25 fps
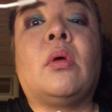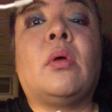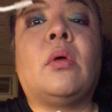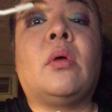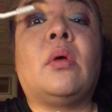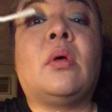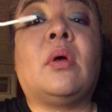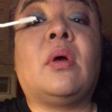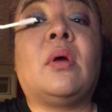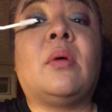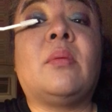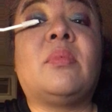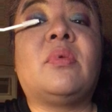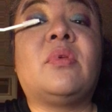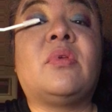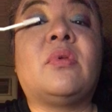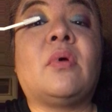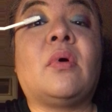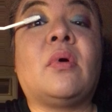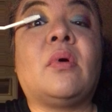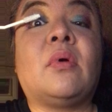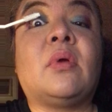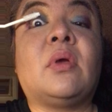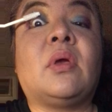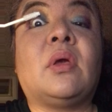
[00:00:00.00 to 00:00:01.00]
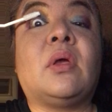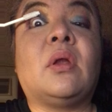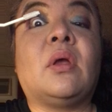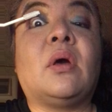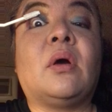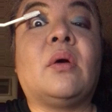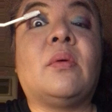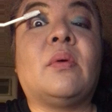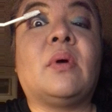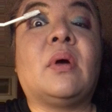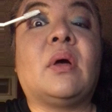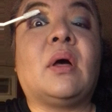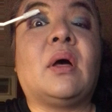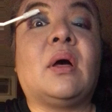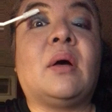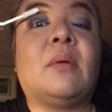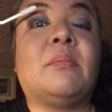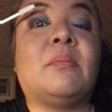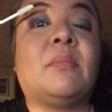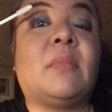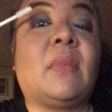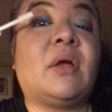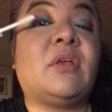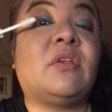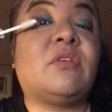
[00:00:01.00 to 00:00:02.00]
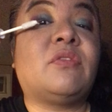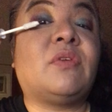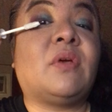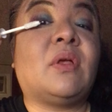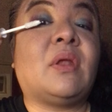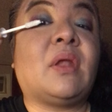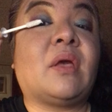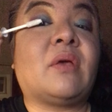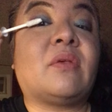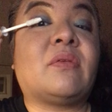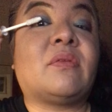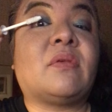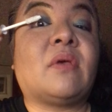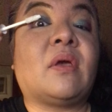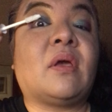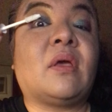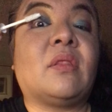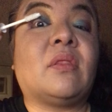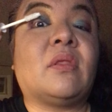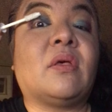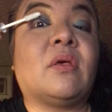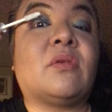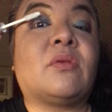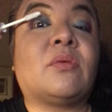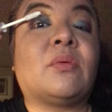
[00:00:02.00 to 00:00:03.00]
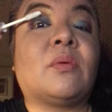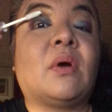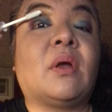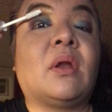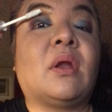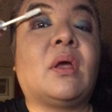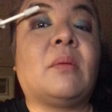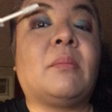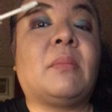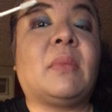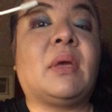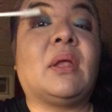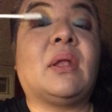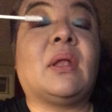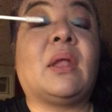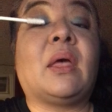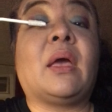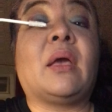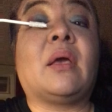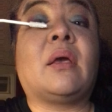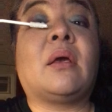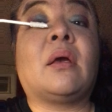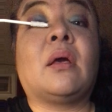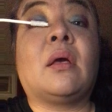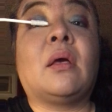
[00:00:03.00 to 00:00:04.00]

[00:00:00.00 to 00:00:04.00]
Oh, I'm so I just feel like saying this one. I mean, like,